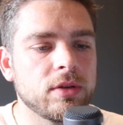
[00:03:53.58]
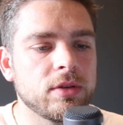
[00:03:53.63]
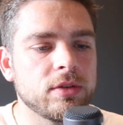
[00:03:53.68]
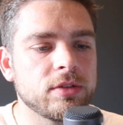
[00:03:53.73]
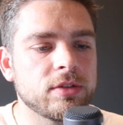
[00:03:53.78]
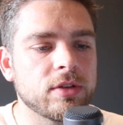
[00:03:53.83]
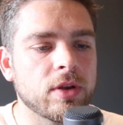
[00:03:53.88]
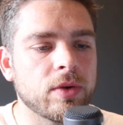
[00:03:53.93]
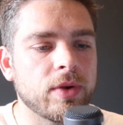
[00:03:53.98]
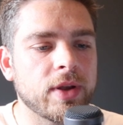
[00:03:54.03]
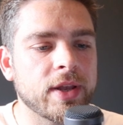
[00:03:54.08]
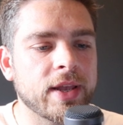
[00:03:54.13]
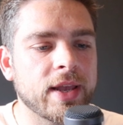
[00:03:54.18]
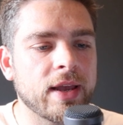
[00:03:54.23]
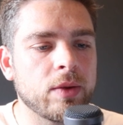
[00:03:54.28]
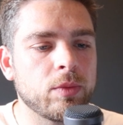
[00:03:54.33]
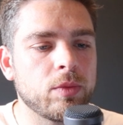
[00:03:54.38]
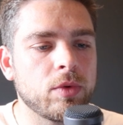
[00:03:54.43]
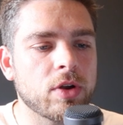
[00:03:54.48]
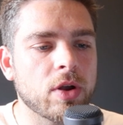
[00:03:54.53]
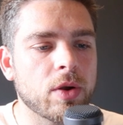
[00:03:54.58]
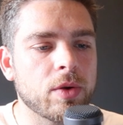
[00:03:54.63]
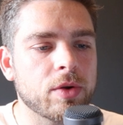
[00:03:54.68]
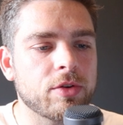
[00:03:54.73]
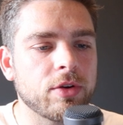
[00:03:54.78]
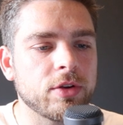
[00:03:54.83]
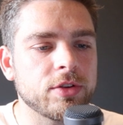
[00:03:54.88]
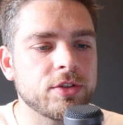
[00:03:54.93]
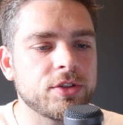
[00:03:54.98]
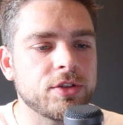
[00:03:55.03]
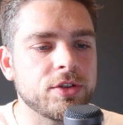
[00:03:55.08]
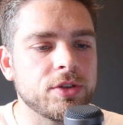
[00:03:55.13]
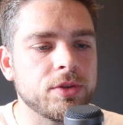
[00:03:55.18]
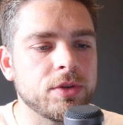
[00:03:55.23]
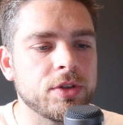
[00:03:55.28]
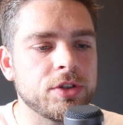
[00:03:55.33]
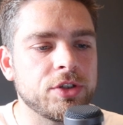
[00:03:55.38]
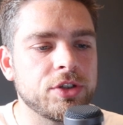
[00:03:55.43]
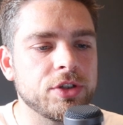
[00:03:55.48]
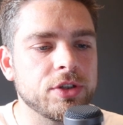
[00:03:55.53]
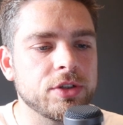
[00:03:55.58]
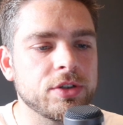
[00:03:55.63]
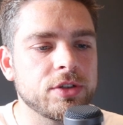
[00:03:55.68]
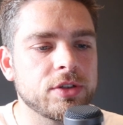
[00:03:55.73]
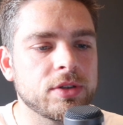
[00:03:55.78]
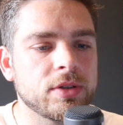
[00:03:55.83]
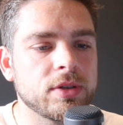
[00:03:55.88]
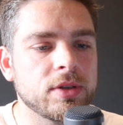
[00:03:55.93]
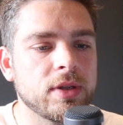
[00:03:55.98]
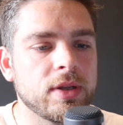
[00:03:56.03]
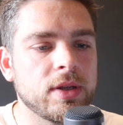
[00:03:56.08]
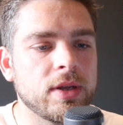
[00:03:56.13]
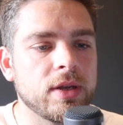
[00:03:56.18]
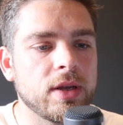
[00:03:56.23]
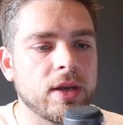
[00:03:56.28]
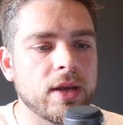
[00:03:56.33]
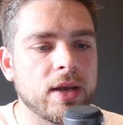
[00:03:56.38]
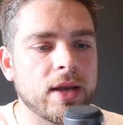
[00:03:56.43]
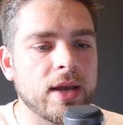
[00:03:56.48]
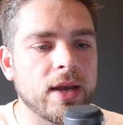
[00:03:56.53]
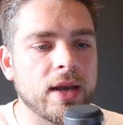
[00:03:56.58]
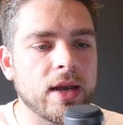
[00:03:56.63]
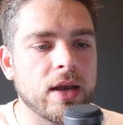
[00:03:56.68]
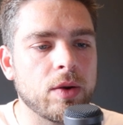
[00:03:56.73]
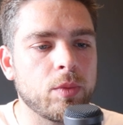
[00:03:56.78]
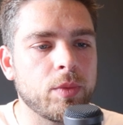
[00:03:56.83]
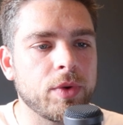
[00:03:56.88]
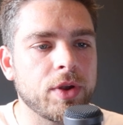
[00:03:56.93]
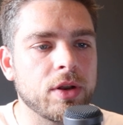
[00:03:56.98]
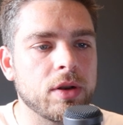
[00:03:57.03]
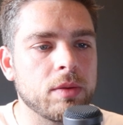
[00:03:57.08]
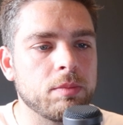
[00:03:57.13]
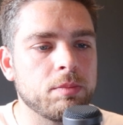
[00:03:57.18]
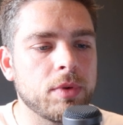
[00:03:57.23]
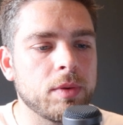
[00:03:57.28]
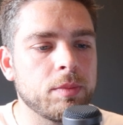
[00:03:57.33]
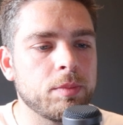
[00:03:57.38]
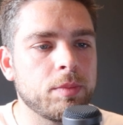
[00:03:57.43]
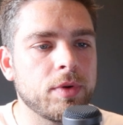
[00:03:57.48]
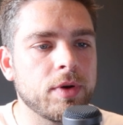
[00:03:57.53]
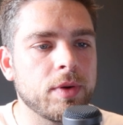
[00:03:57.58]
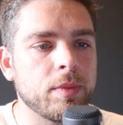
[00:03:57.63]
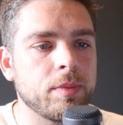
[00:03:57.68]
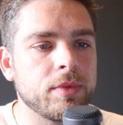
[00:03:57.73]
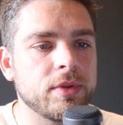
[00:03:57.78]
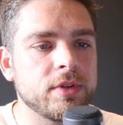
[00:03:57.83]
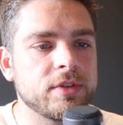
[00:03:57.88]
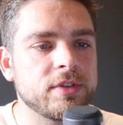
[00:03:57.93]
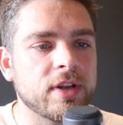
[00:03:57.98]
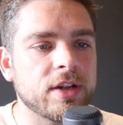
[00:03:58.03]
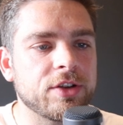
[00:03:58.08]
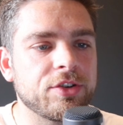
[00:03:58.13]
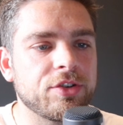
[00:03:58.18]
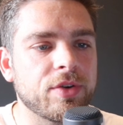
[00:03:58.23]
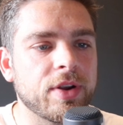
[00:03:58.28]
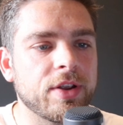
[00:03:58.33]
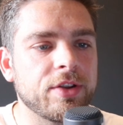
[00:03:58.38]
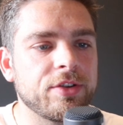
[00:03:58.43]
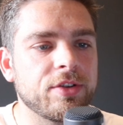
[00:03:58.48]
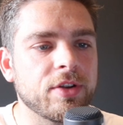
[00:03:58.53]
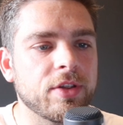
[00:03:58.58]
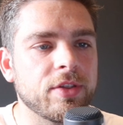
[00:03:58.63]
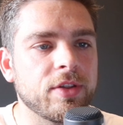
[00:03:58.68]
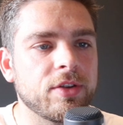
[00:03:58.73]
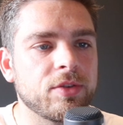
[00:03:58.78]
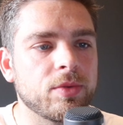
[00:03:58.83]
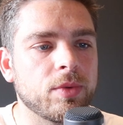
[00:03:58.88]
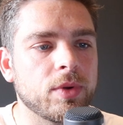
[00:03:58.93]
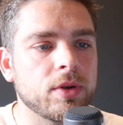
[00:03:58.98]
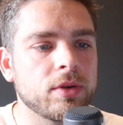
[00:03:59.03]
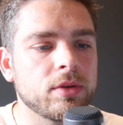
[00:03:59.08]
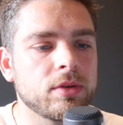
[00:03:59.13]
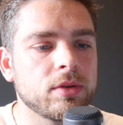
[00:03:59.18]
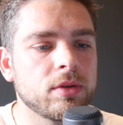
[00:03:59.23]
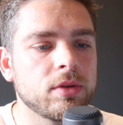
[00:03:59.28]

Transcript: So again, we'll go across to adjust and we're going to bump up the saturation on this one